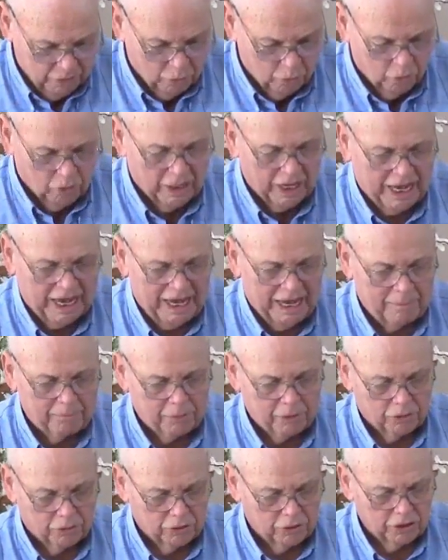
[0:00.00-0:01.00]
will
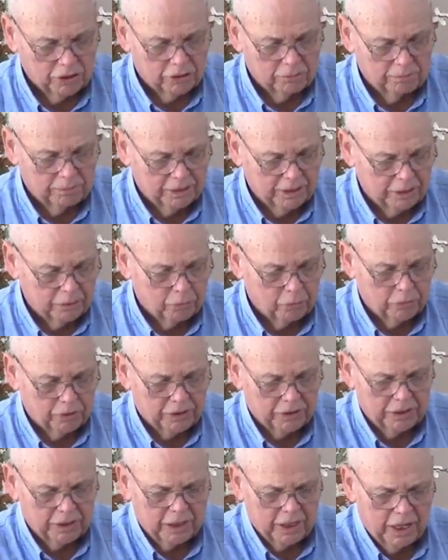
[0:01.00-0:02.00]
help you a little bit
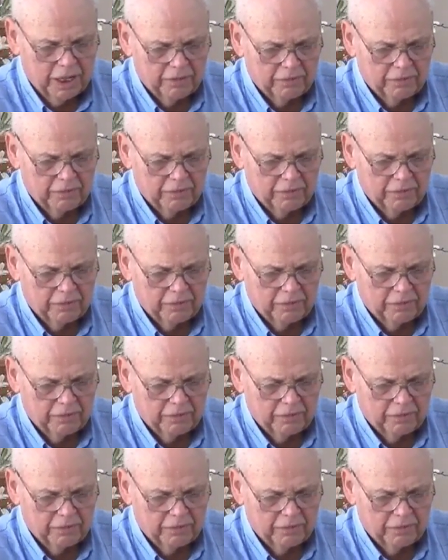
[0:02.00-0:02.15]
when